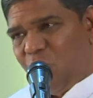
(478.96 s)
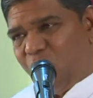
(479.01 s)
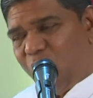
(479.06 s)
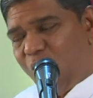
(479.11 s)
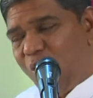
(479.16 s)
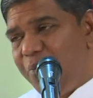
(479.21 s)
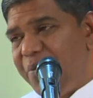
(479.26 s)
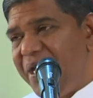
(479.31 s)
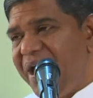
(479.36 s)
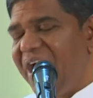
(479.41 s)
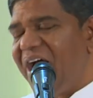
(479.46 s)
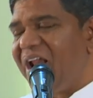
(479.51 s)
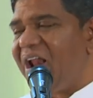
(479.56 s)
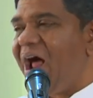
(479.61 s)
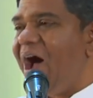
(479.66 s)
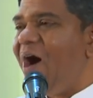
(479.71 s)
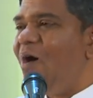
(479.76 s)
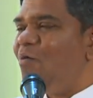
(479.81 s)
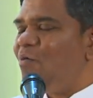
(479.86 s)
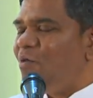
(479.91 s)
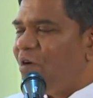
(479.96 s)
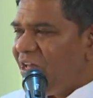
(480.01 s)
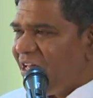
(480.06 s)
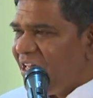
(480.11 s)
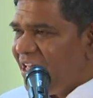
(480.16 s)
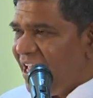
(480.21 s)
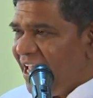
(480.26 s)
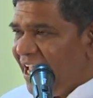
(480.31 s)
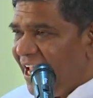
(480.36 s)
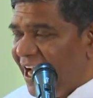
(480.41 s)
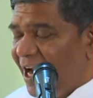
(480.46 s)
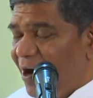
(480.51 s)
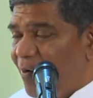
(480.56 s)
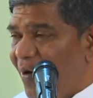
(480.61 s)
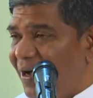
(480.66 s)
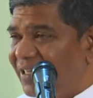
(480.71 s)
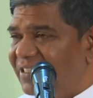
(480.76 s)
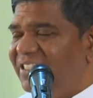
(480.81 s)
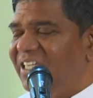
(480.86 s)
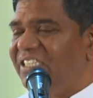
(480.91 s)
roaming around. It
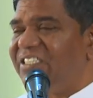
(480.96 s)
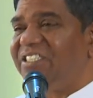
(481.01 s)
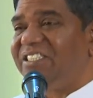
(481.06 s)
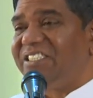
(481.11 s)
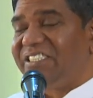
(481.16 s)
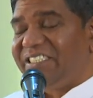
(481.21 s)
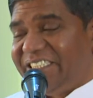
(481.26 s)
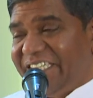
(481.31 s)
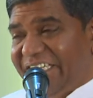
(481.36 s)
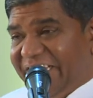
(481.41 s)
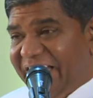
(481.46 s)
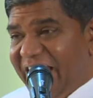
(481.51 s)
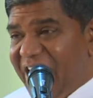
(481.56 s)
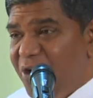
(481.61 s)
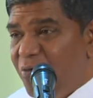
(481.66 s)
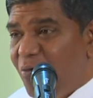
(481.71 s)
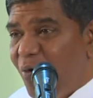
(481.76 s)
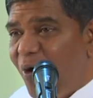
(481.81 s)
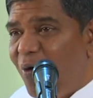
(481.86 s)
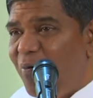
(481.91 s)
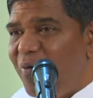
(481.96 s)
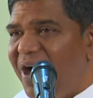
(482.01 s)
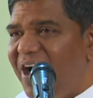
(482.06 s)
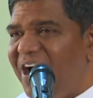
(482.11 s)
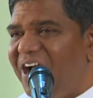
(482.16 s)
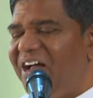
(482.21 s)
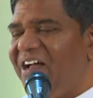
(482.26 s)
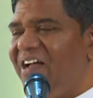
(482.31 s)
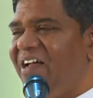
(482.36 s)
was just sitting over,